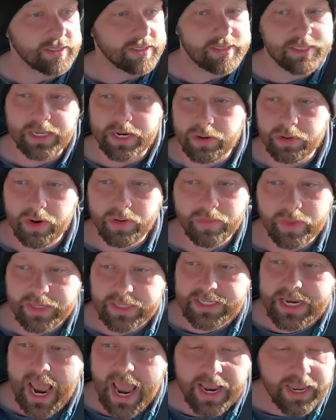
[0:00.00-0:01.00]
and sit out on the
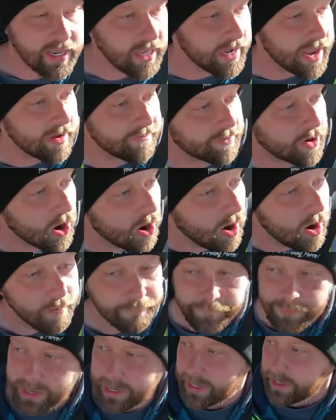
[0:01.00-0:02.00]
deck and have
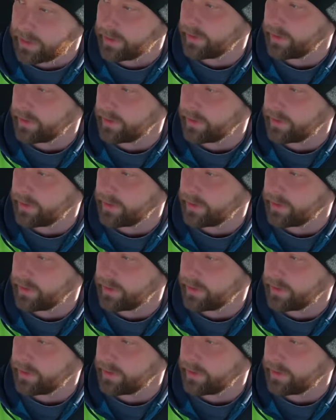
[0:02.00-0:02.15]
coffee.